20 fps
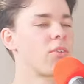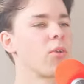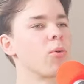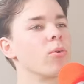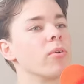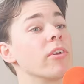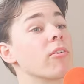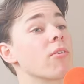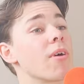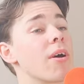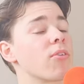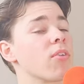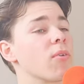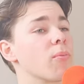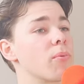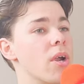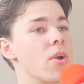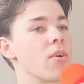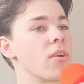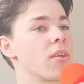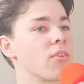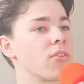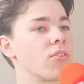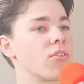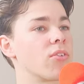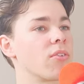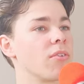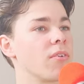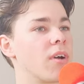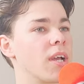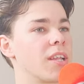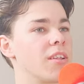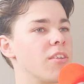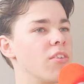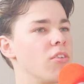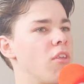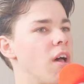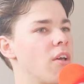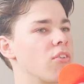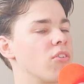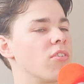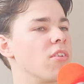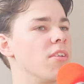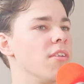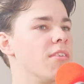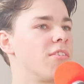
So Little House on the Prairie is like dusty,